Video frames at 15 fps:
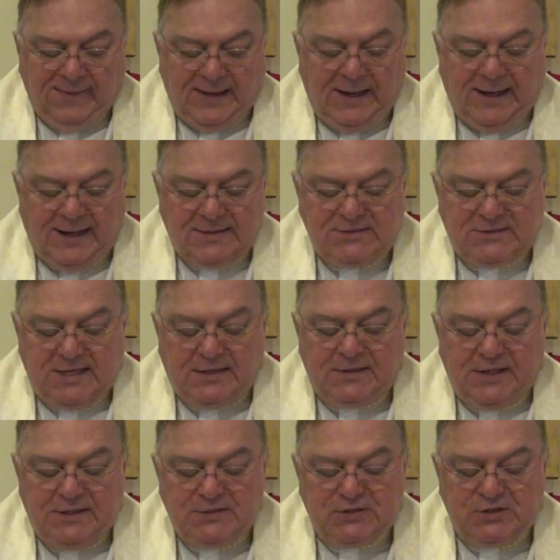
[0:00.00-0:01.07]
God
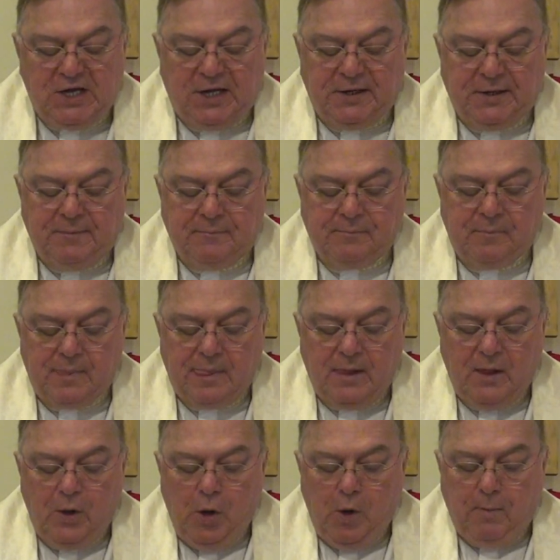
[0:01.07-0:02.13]
sent his Son,
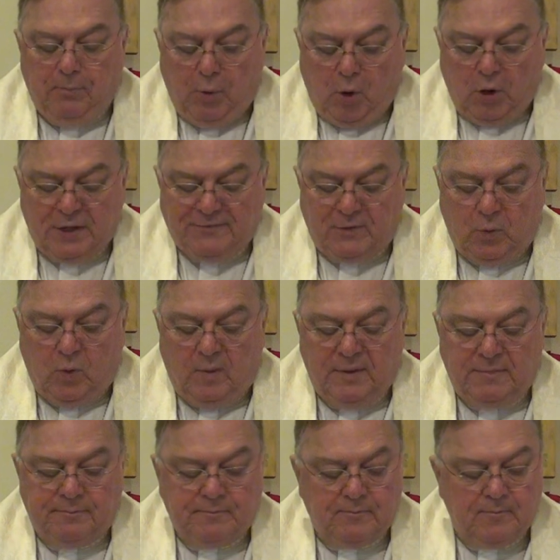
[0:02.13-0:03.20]
born of a
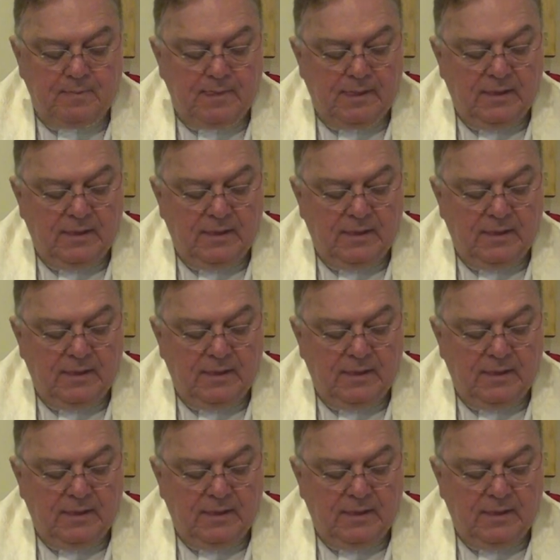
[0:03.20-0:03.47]
woman,